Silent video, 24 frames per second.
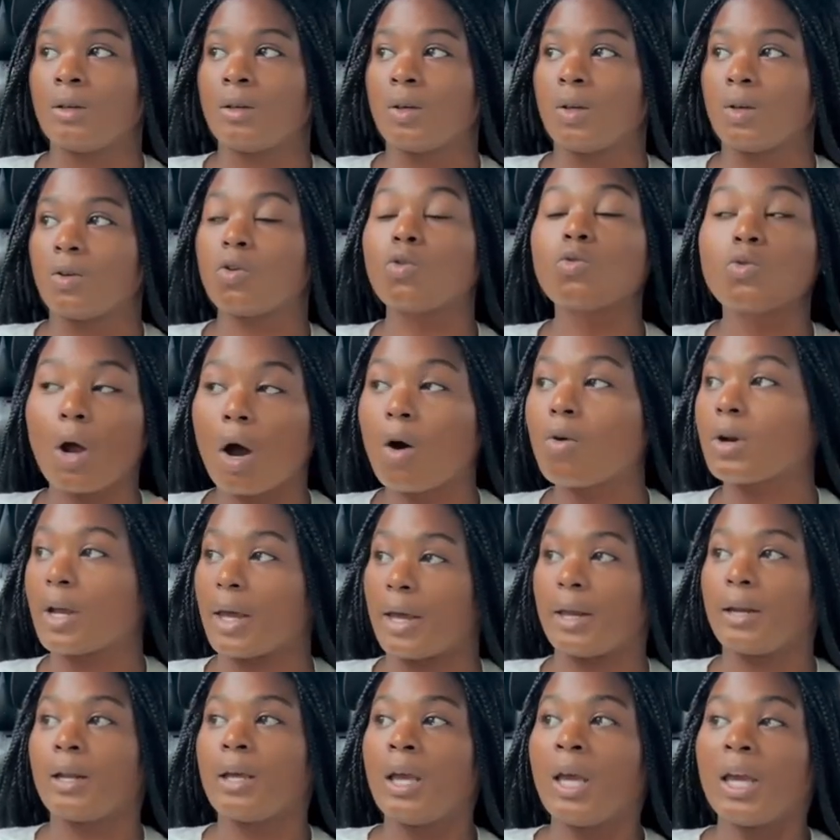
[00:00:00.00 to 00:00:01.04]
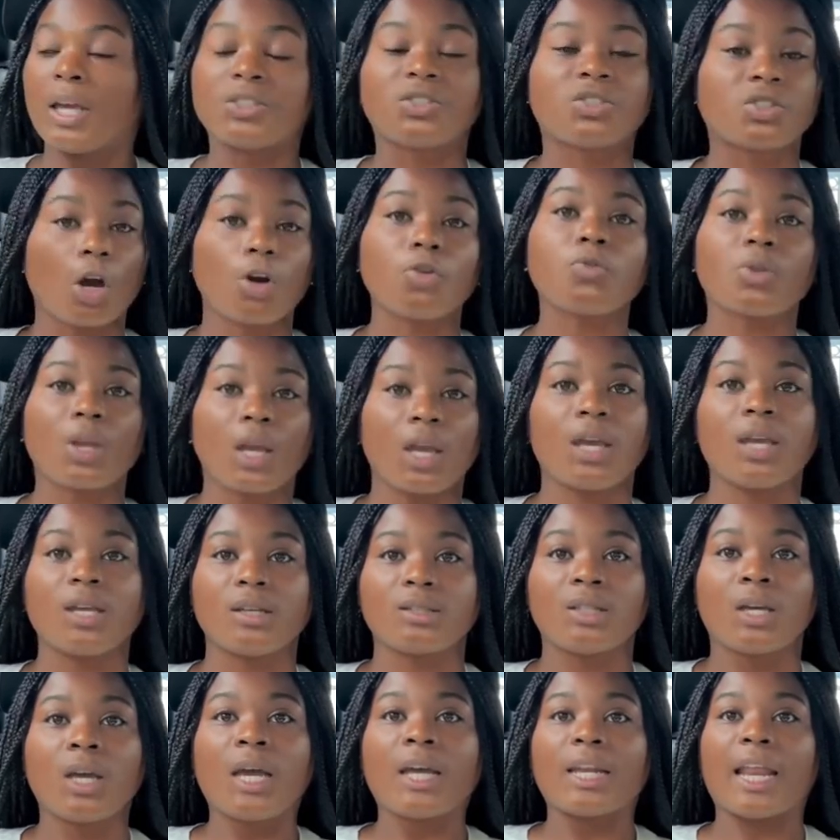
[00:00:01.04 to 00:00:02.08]
You know that. It's certain things
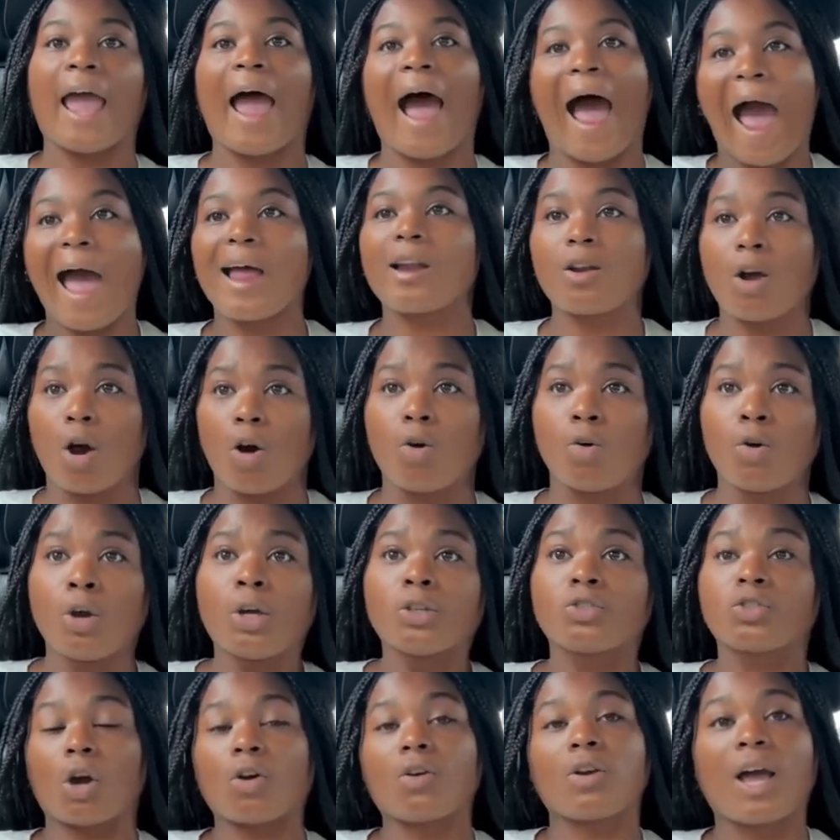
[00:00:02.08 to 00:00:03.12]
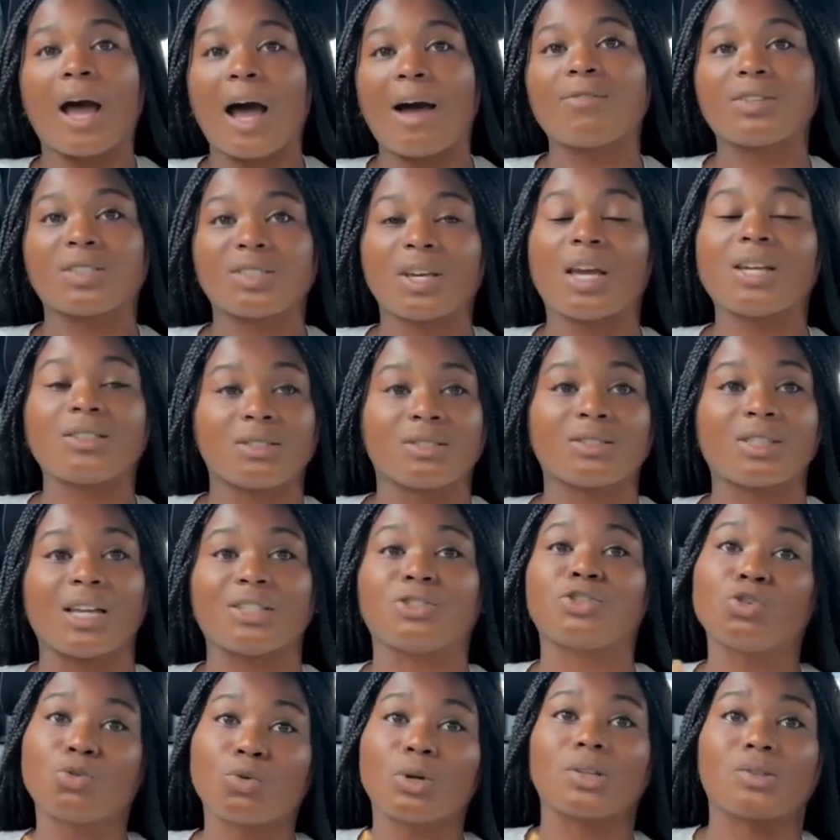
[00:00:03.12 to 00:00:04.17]
that I know, certain conversations that
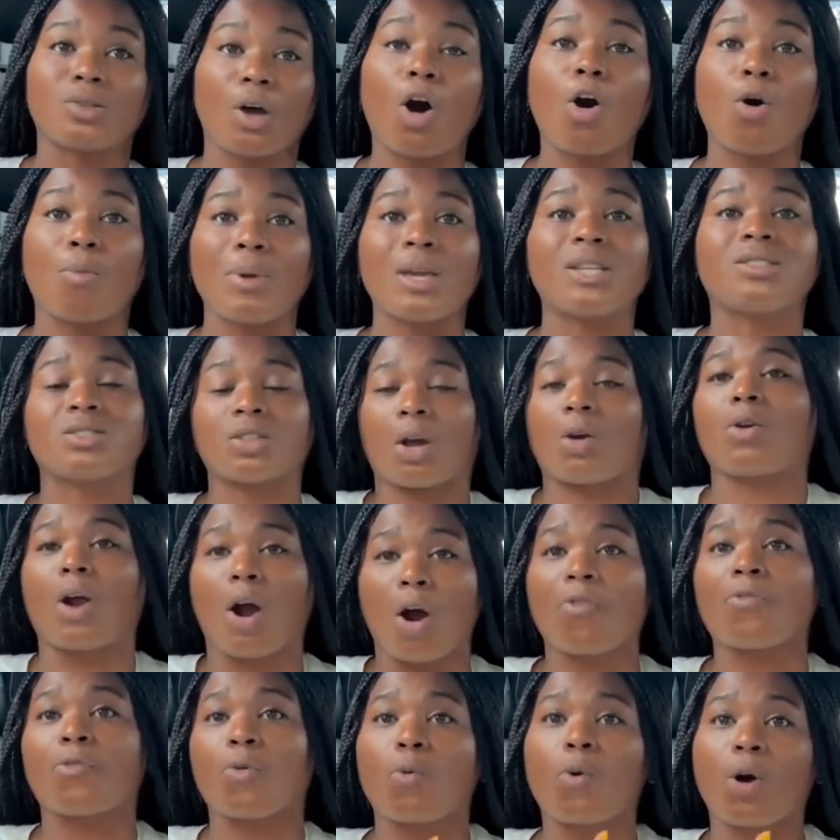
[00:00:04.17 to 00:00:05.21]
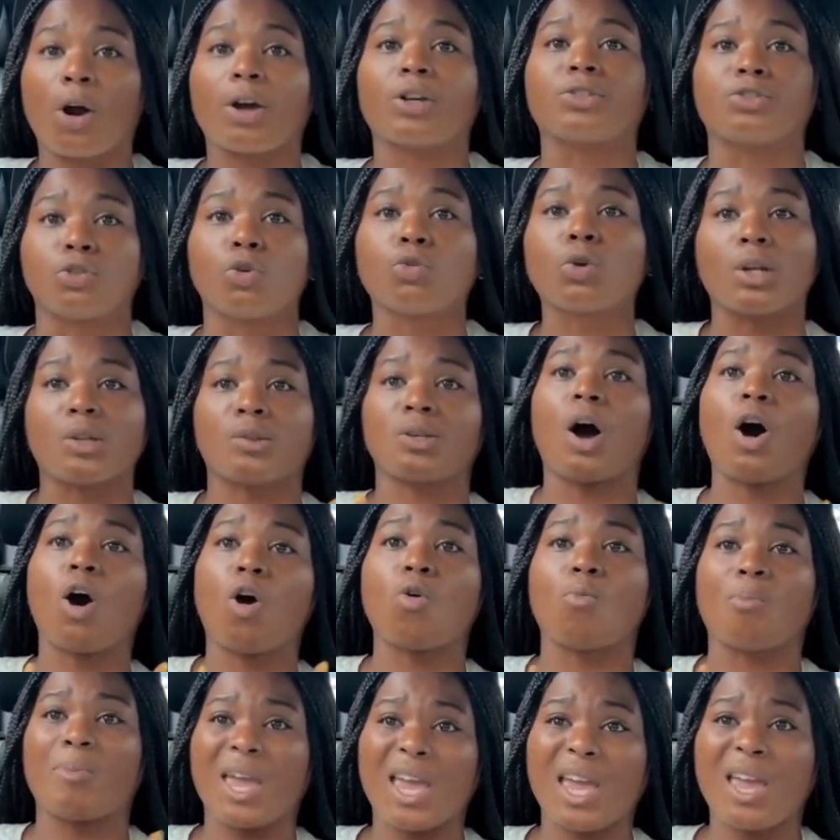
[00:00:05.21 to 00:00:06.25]
you done told me, certain hurtful words you done told
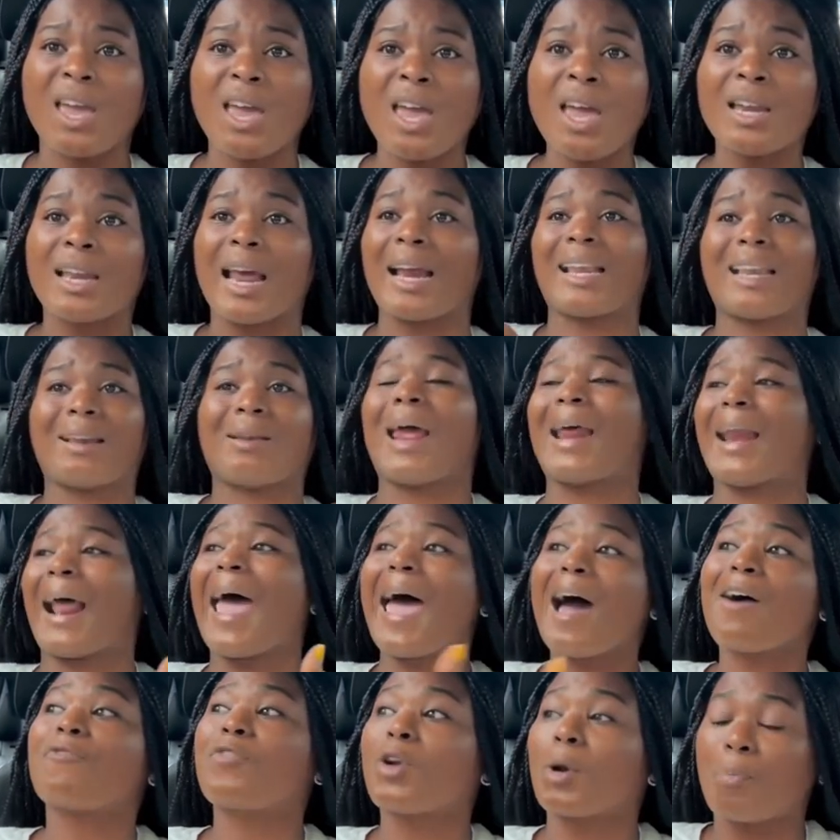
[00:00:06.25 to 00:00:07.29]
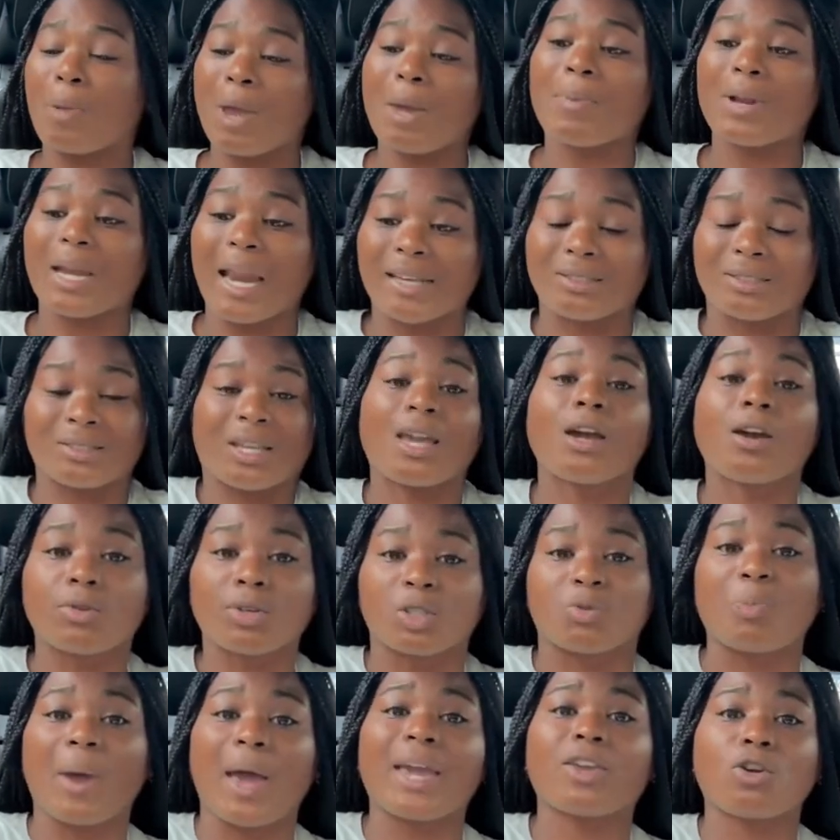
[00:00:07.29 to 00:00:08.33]
me that half of the people that still
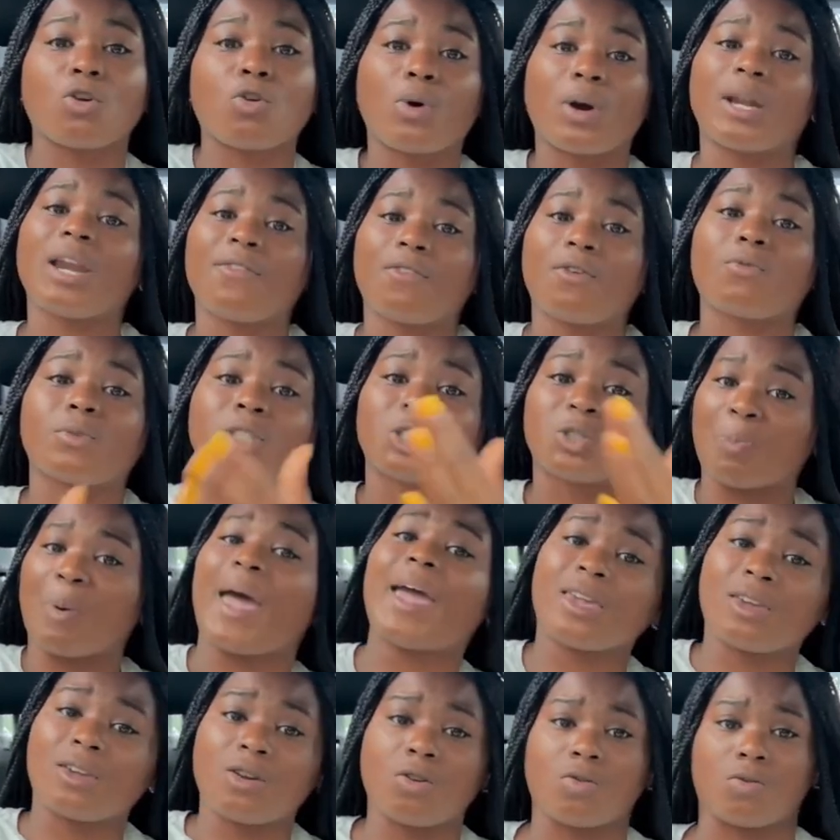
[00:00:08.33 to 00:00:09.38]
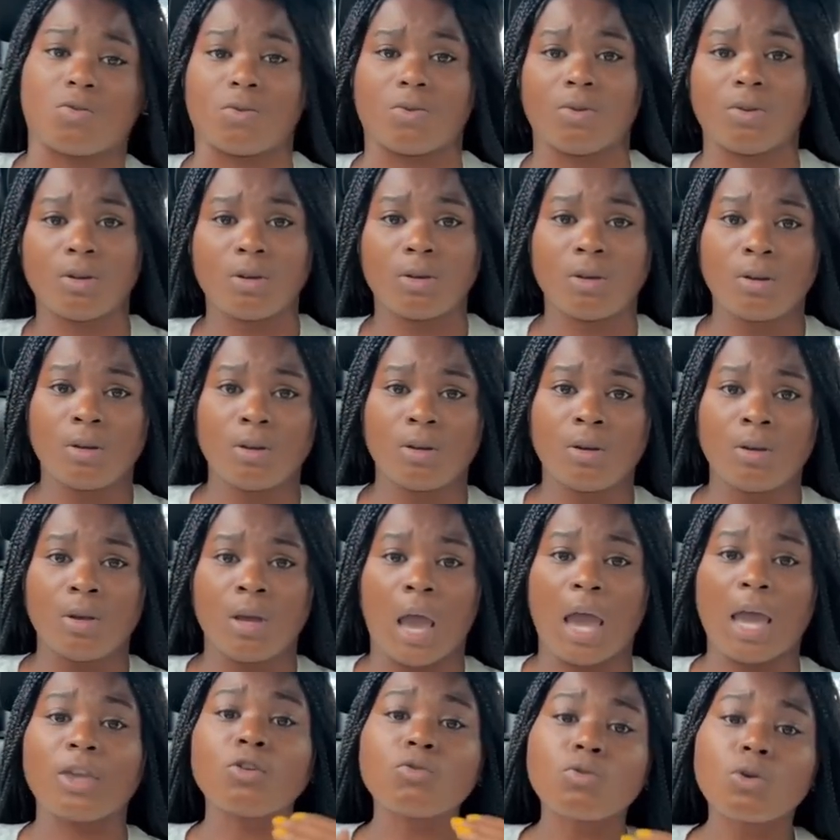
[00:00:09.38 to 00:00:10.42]
respect you wouldn't even respect you.
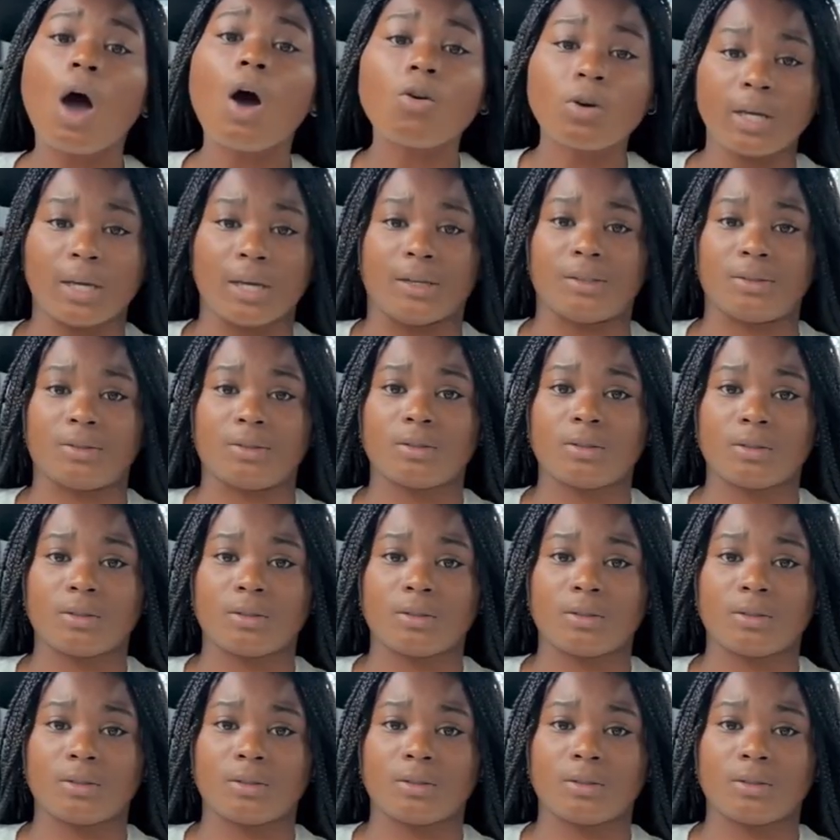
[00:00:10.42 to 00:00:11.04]
And you know this.